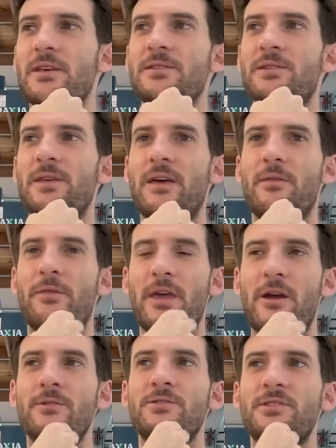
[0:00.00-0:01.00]
is that
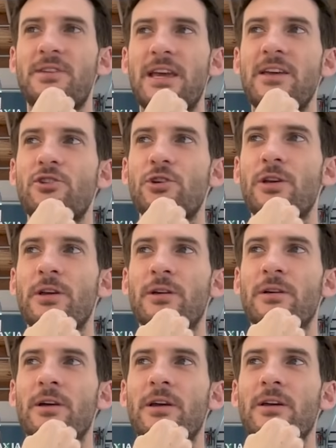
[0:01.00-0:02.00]
they're staging.